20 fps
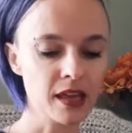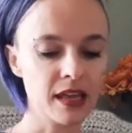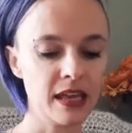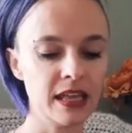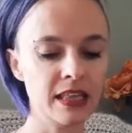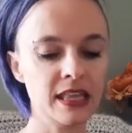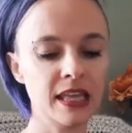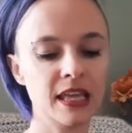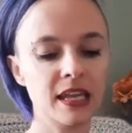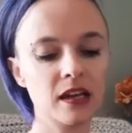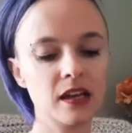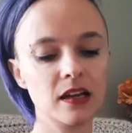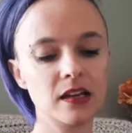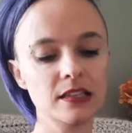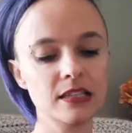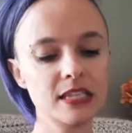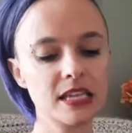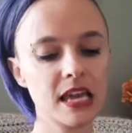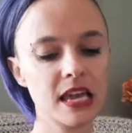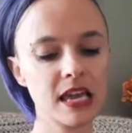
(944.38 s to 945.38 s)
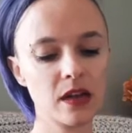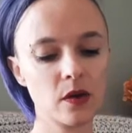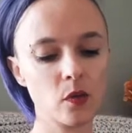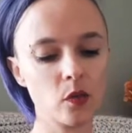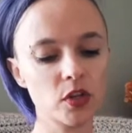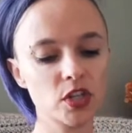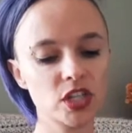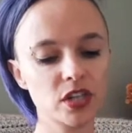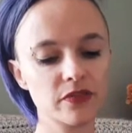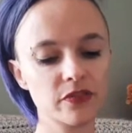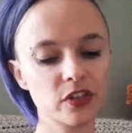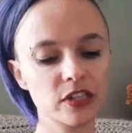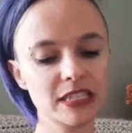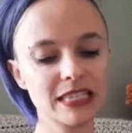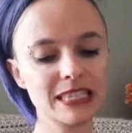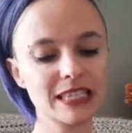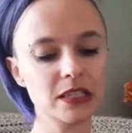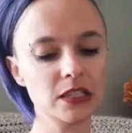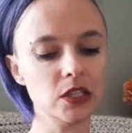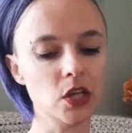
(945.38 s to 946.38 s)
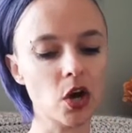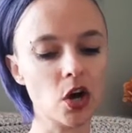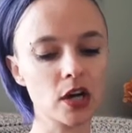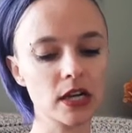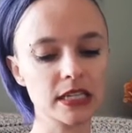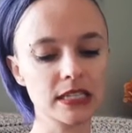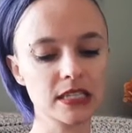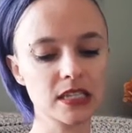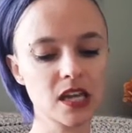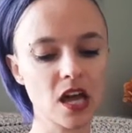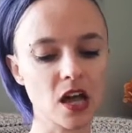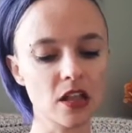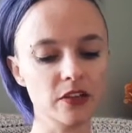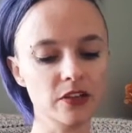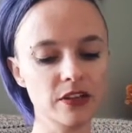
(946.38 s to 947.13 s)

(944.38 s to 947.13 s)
and then I'll take whichever is the longest color,